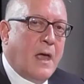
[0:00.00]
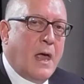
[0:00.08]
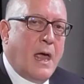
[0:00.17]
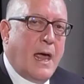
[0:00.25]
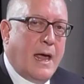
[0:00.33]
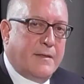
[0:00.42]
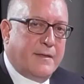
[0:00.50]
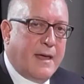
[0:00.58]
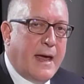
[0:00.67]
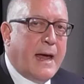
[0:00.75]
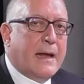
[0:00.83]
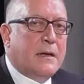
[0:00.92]
and
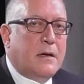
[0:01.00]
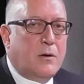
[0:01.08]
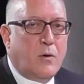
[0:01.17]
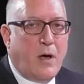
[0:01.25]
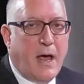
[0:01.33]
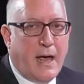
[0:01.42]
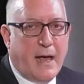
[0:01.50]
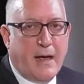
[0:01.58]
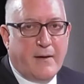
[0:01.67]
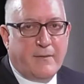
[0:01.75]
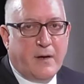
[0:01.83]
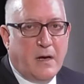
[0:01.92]
then you
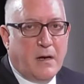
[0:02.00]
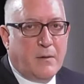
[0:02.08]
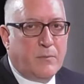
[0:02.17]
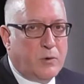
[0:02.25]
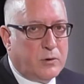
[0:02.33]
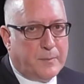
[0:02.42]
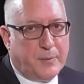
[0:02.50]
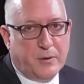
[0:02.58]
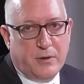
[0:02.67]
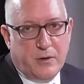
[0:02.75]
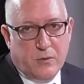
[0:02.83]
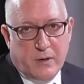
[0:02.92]
have
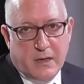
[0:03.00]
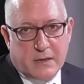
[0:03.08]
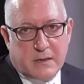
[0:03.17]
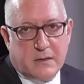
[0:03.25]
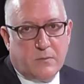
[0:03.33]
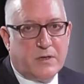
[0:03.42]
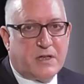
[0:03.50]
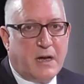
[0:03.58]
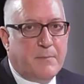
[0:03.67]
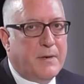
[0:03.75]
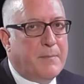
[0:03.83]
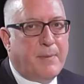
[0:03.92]
multiple units, which
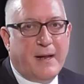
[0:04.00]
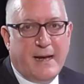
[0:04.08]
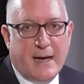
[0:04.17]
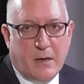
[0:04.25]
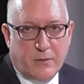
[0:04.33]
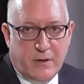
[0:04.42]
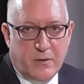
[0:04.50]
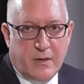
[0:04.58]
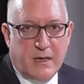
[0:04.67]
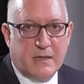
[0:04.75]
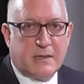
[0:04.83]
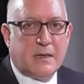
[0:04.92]
can be playout
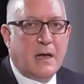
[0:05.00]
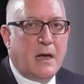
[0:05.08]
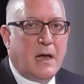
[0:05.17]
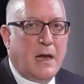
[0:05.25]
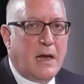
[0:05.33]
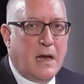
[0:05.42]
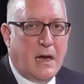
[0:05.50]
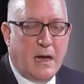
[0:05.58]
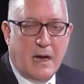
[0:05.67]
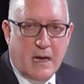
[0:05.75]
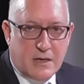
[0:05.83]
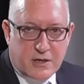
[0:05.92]
units,
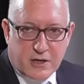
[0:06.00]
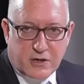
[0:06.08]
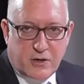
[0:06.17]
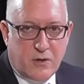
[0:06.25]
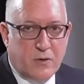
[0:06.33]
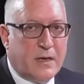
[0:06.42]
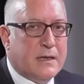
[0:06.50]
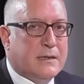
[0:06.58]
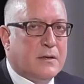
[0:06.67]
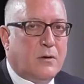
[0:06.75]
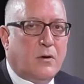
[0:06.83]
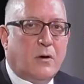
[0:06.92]
ingest units,
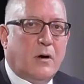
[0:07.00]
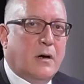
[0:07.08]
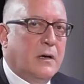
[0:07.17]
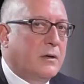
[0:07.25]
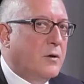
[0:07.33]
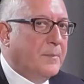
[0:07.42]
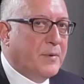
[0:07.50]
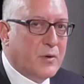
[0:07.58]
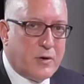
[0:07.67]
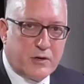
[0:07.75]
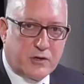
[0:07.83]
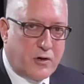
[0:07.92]
or
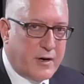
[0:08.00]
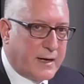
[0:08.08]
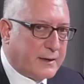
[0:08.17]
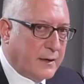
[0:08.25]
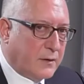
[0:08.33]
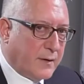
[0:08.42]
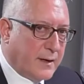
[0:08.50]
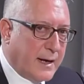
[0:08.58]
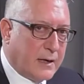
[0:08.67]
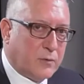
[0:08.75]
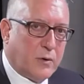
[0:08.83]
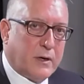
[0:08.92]
computers connected to the
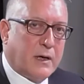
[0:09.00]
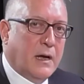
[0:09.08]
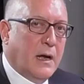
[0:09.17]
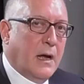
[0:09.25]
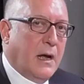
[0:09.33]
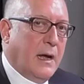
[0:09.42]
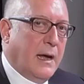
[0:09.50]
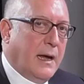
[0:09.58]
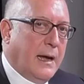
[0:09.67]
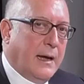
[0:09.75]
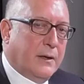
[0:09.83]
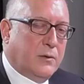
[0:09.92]
network
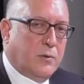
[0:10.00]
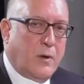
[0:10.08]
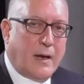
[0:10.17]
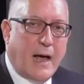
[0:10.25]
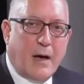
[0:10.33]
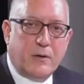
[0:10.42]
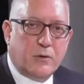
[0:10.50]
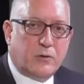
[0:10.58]
to allow you to